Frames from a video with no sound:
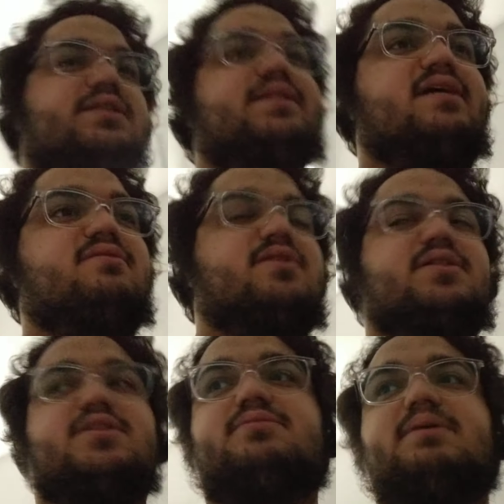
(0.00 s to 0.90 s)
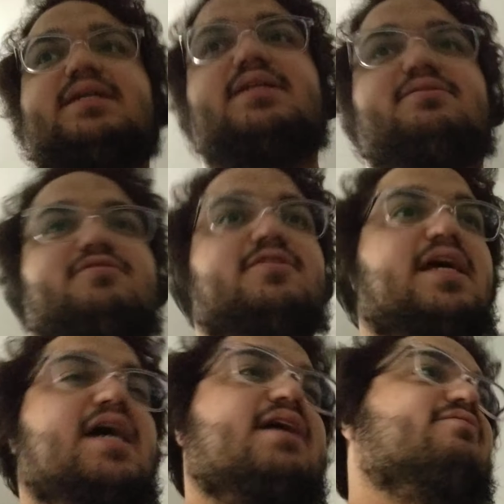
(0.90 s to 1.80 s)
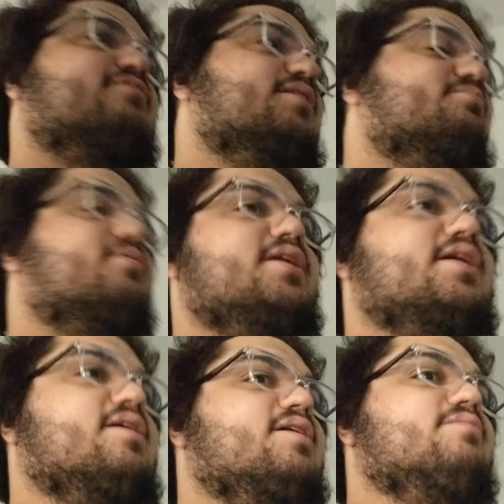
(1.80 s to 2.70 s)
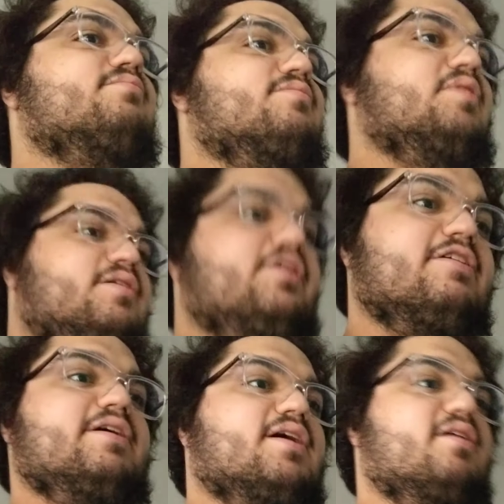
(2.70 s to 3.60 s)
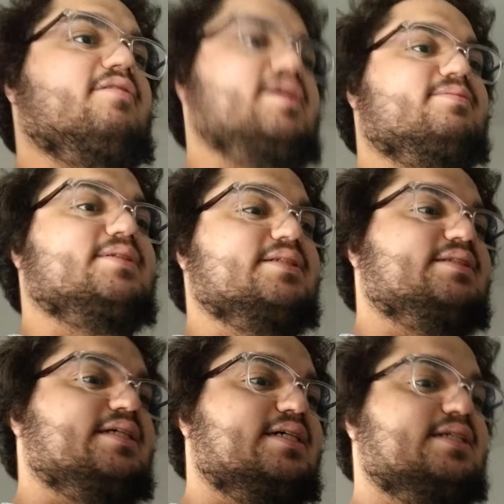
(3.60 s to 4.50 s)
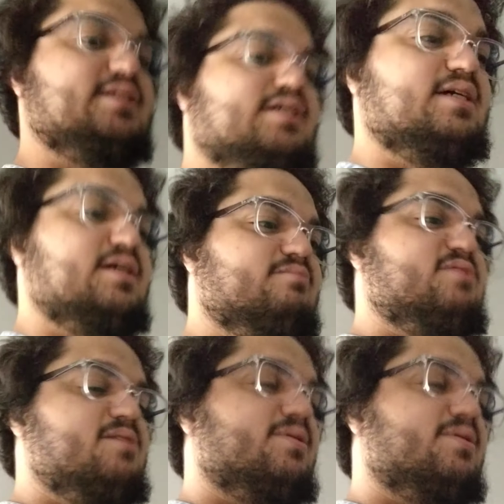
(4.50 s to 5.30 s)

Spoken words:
of the time, I would just make it through the halfway point of going all the way up the stairs. My